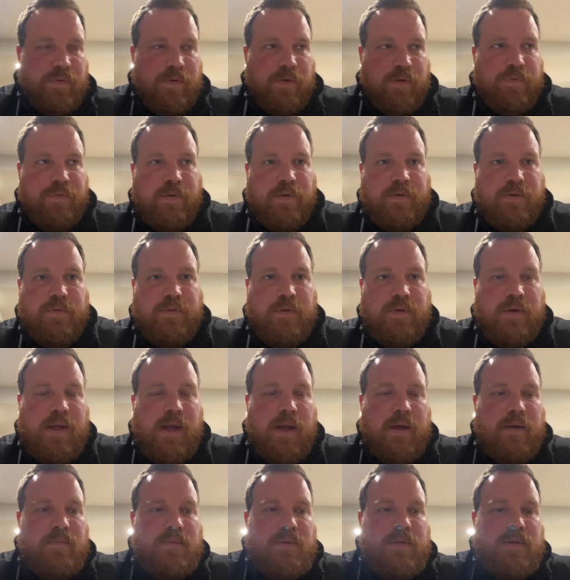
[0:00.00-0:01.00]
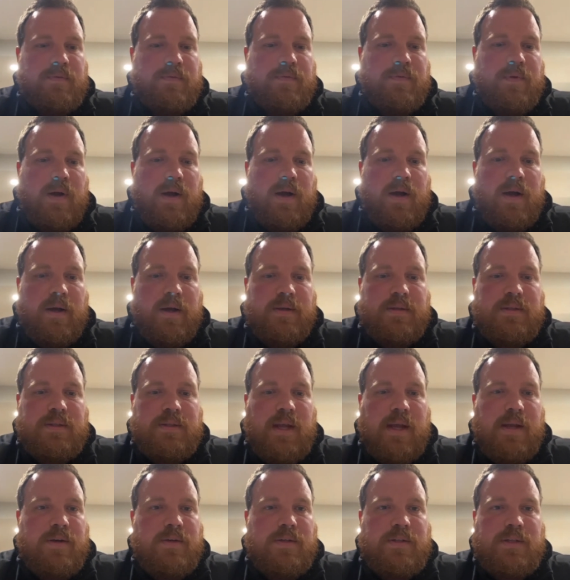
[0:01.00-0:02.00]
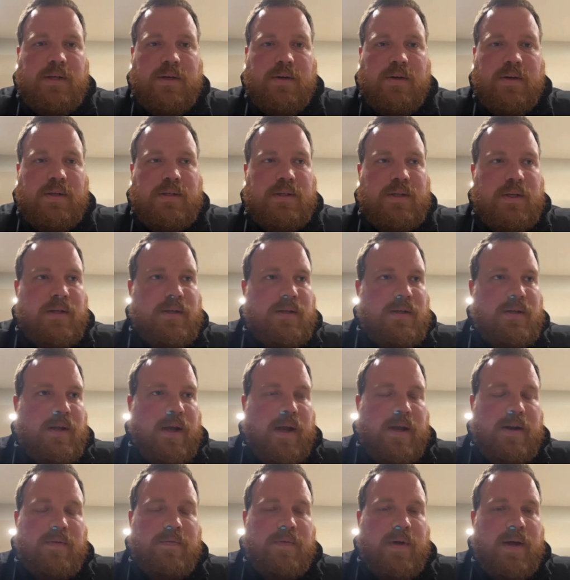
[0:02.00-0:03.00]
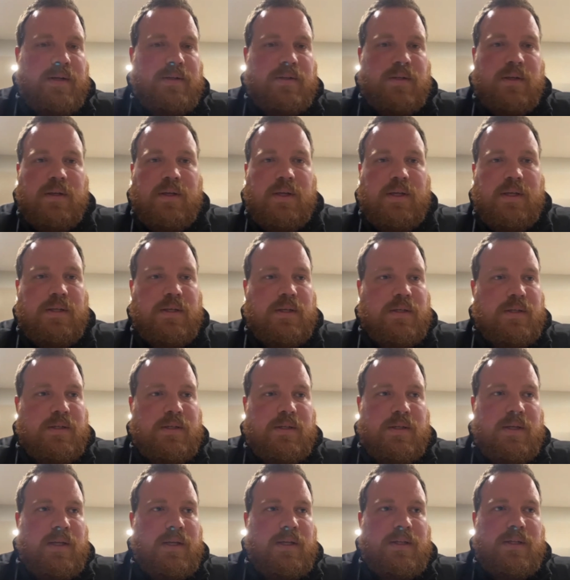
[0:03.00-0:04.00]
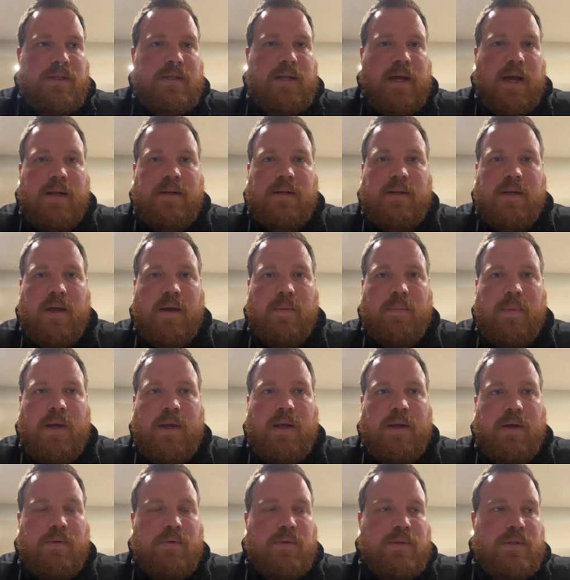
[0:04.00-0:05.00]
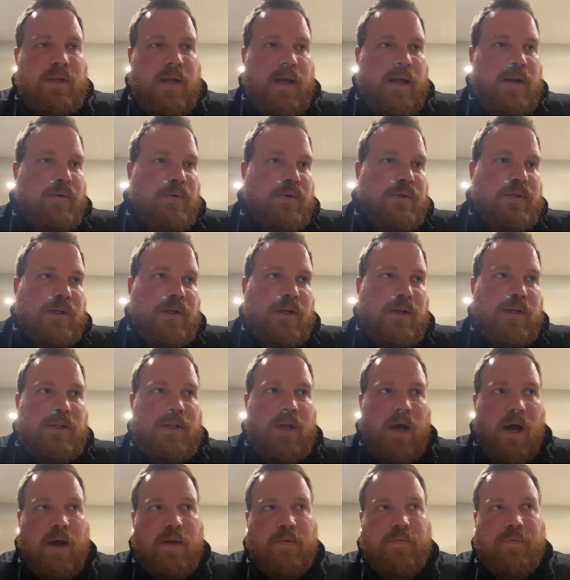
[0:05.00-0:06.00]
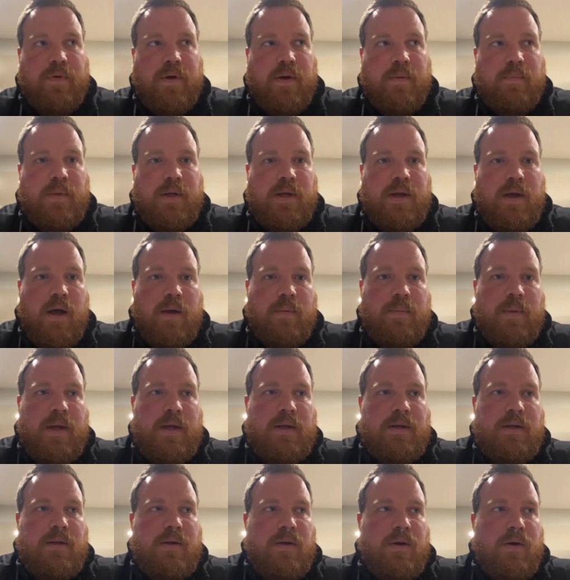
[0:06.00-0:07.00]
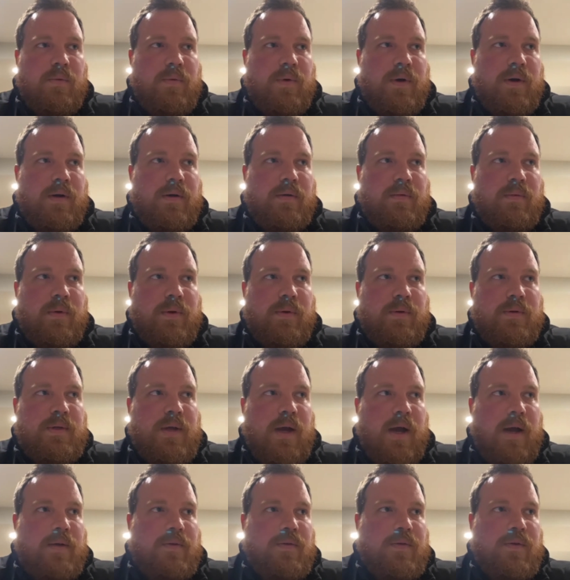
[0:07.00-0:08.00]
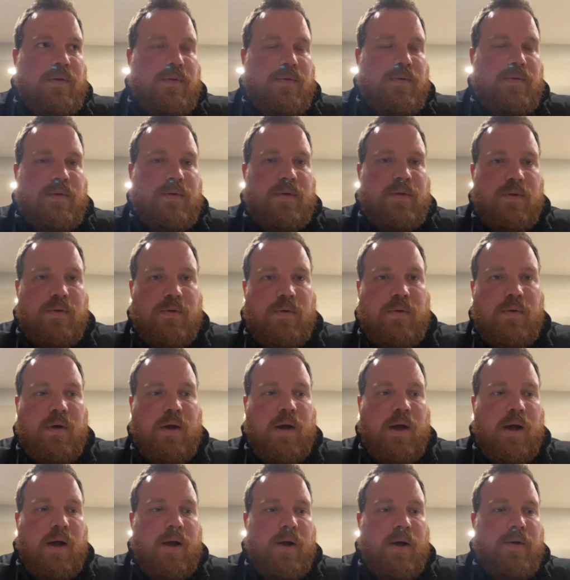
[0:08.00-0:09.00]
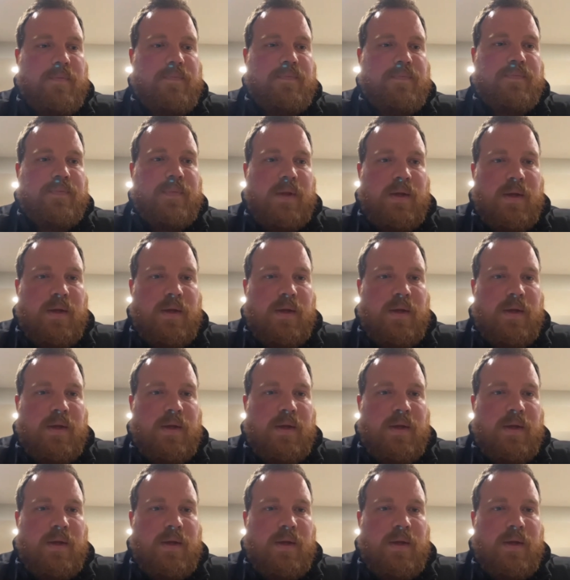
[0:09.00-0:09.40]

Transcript: the first few games of Stayner series, and eventually he just had to come in. It was a good time for him to come in. We were tied 2-2.